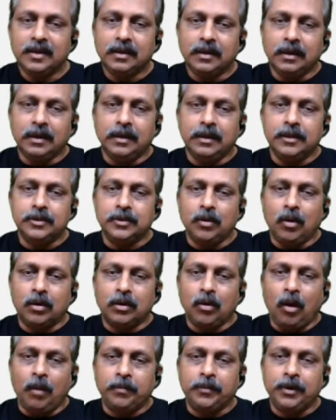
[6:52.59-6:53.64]
it is not
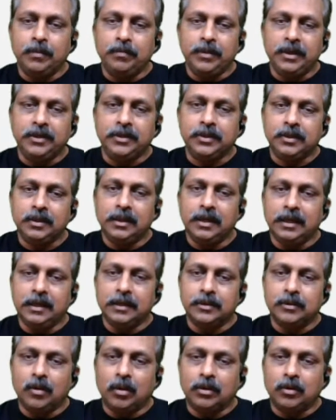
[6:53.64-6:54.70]
optimist, it
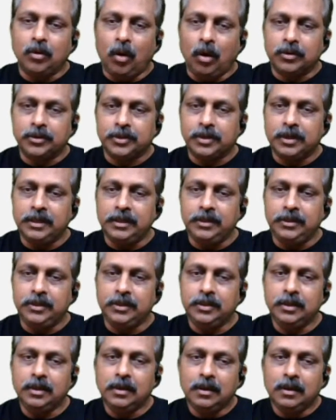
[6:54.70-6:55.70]
is not hostage.